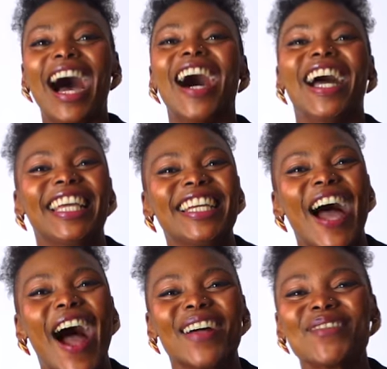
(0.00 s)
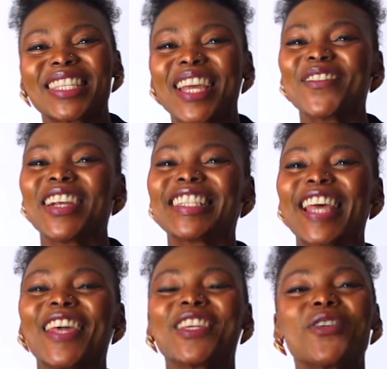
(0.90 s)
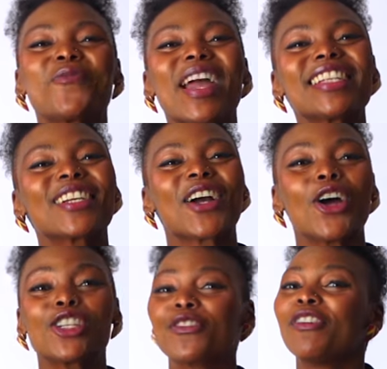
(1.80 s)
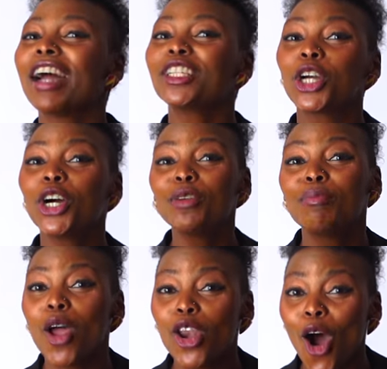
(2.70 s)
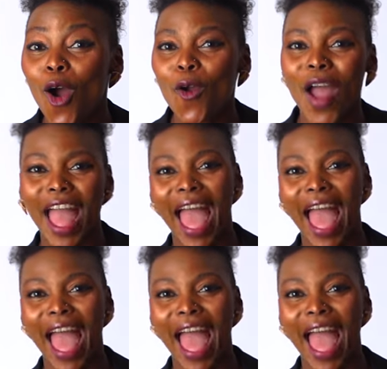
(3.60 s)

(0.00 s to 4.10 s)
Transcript: Hi, I'm Sarah telling you where to go to find good Merlot